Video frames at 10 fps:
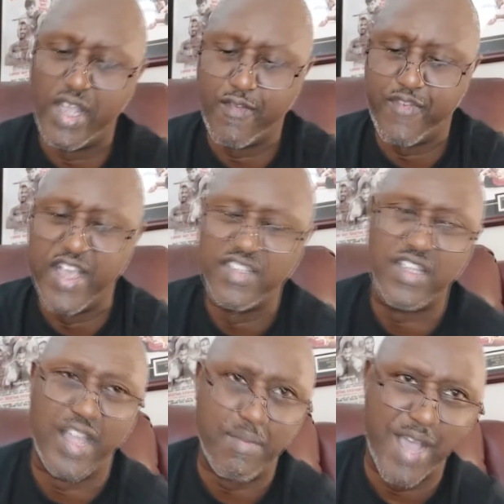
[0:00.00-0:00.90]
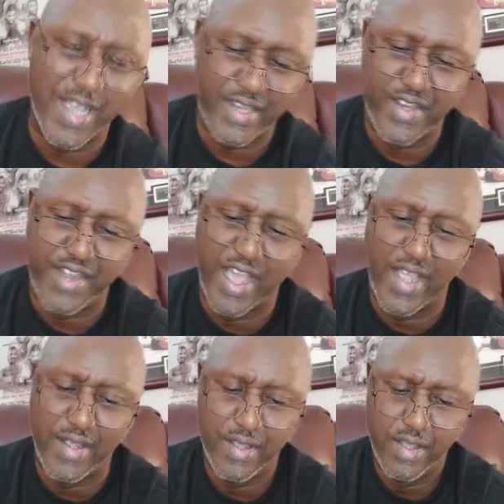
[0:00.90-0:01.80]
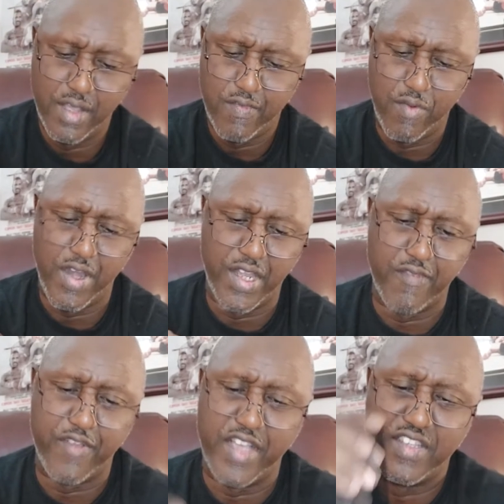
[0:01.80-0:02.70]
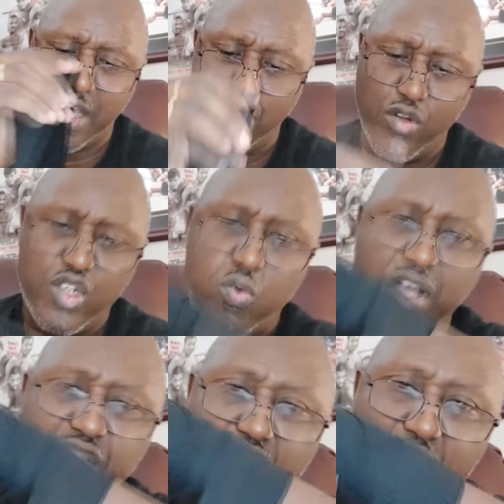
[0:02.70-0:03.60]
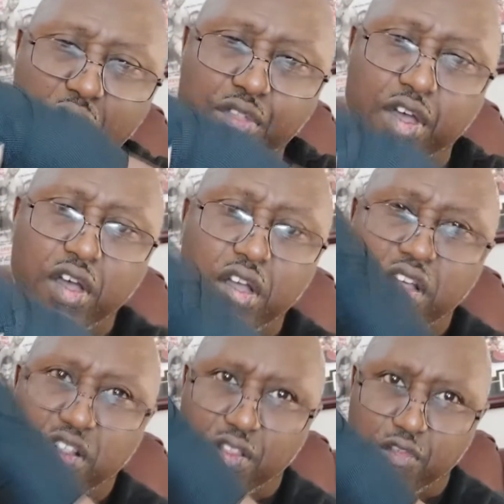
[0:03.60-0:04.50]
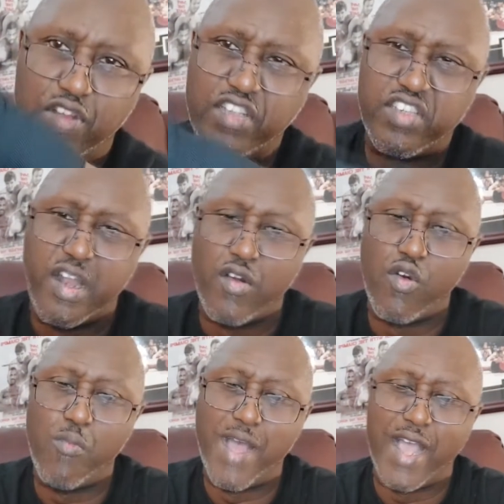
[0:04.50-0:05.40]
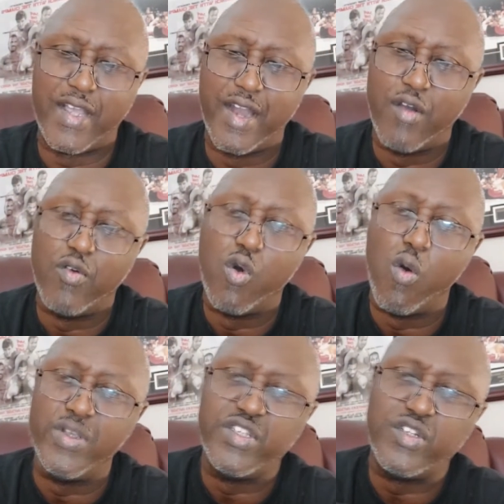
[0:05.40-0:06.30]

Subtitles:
to get fancy, like back in the day, I'll go twice around the wrist, and I'll go back, and I'll always